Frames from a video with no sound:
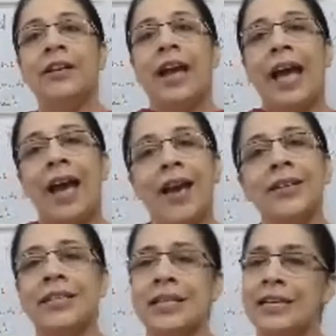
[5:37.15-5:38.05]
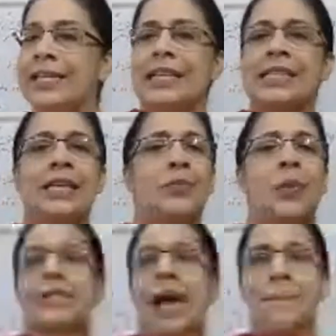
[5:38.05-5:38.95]
and let us see
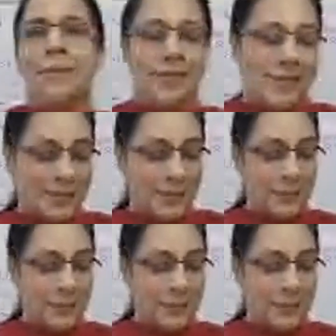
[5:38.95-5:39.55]
what happens.